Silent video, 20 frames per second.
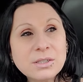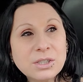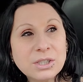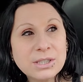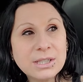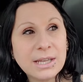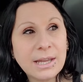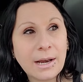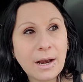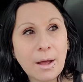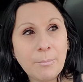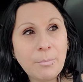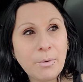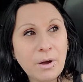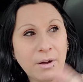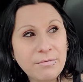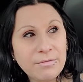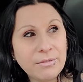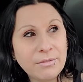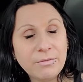just to get up
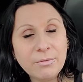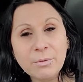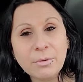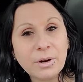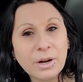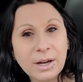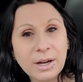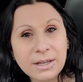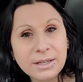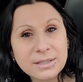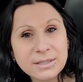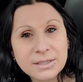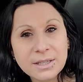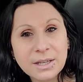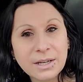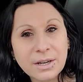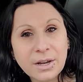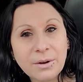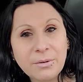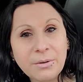off the floor and it's
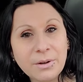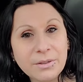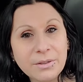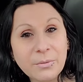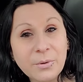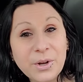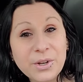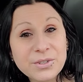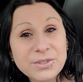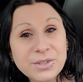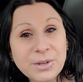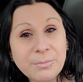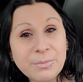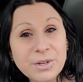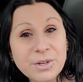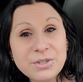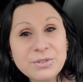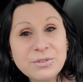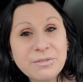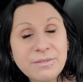going to go on the wall so I'm
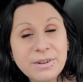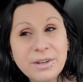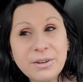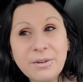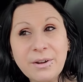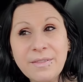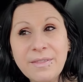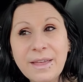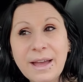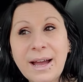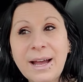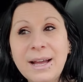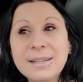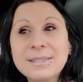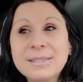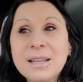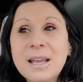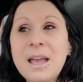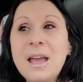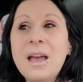going to do a video on
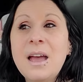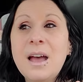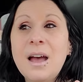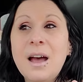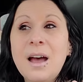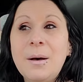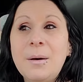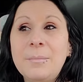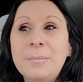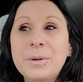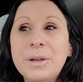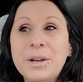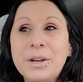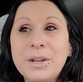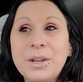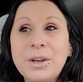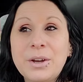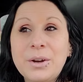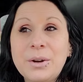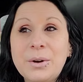that I'm
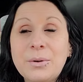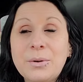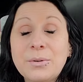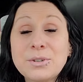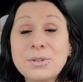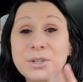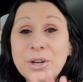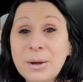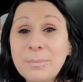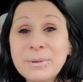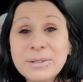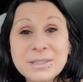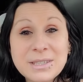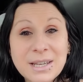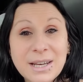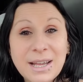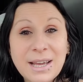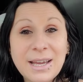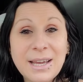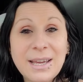gonna go shopping
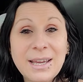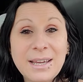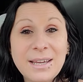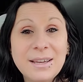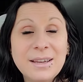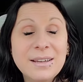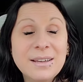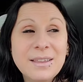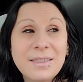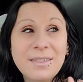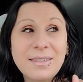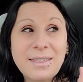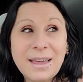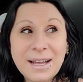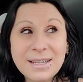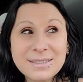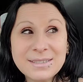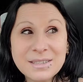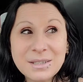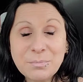today.
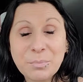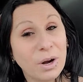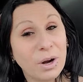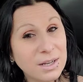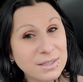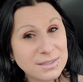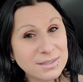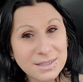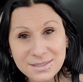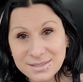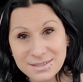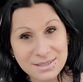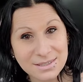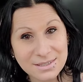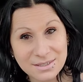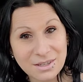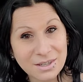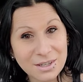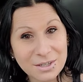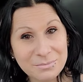That's in the process.
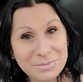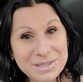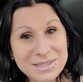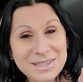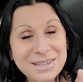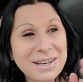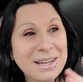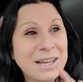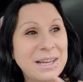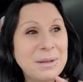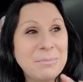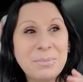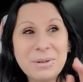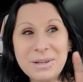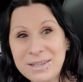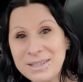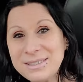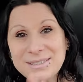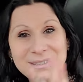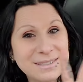That's not gonna be today,
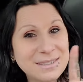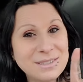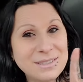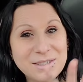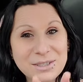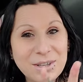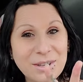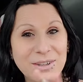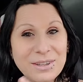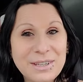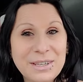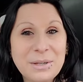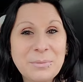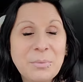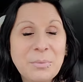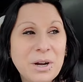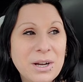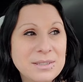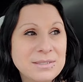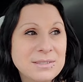but it's slowly in the
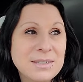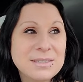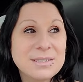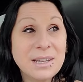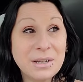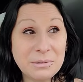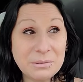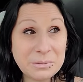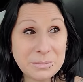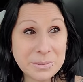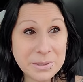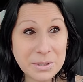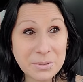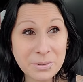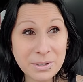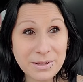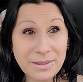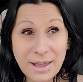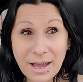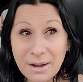process. I will
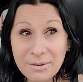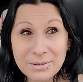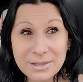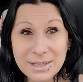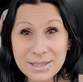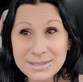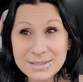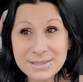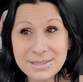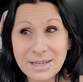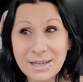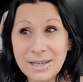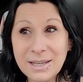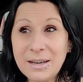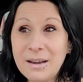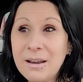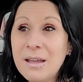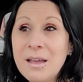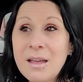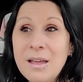record that when that's
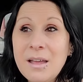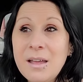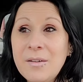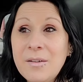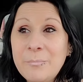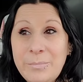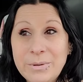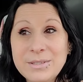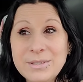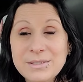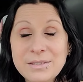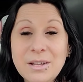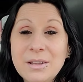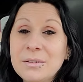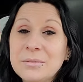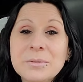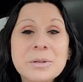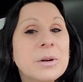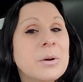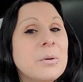done. Been
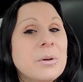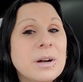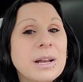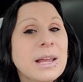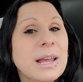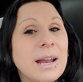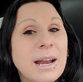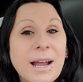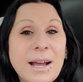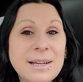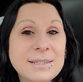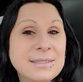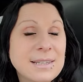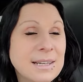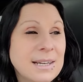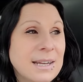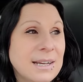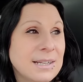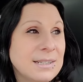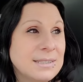slowly recording it as
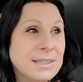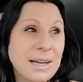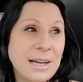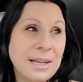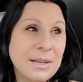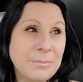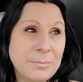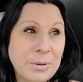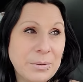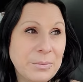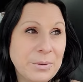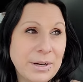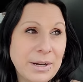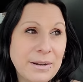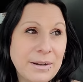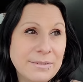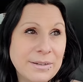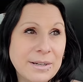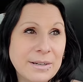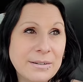I get it done, but
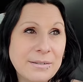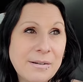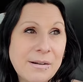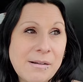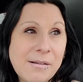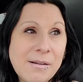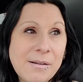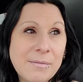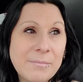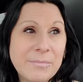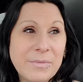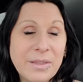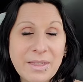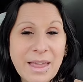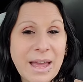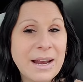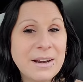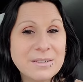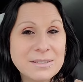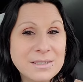whatever. The
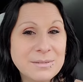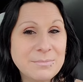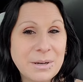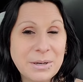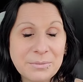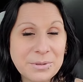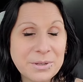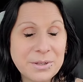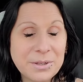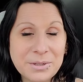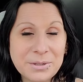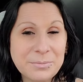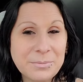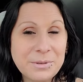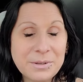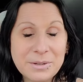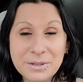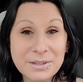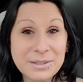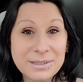ladder's in my
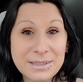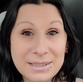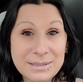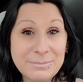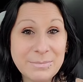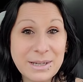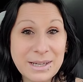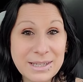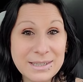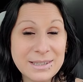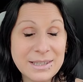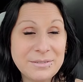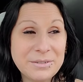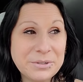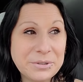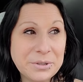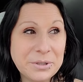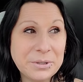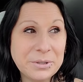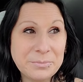room or in my
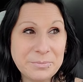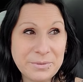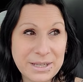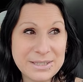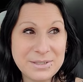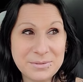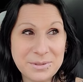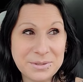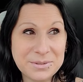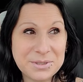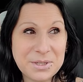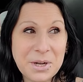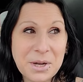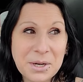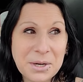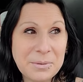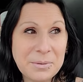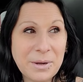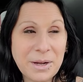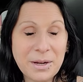living room. That's what I was
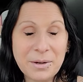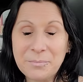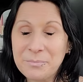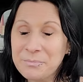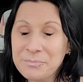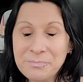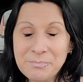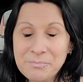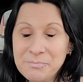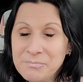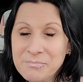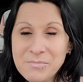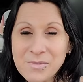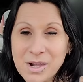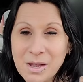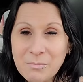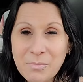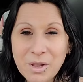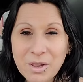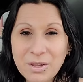talking about.
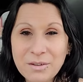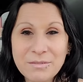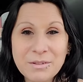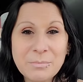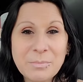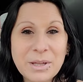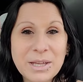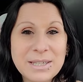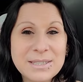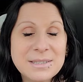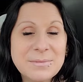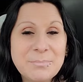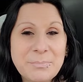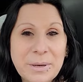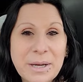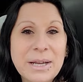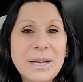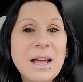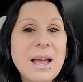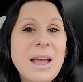I'm all over the place,
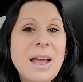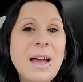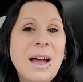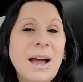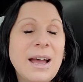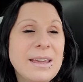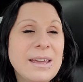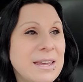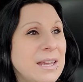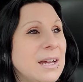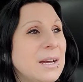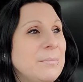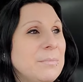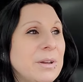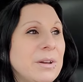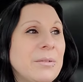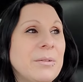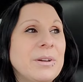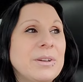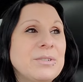but I
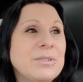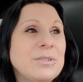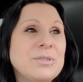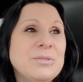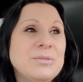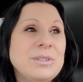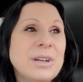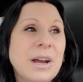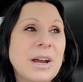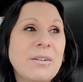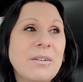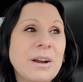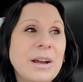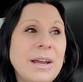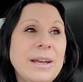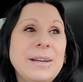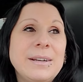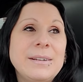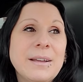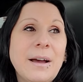am going to
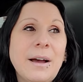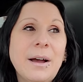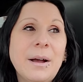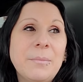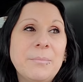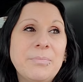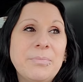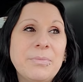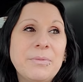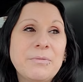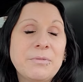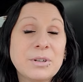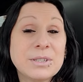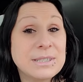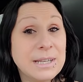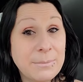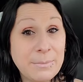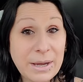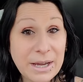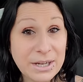decorate um, for
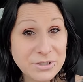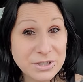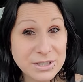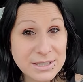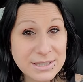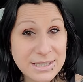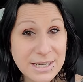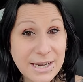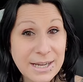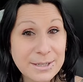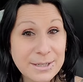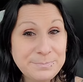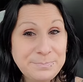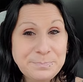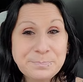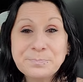St. Patrick's Day.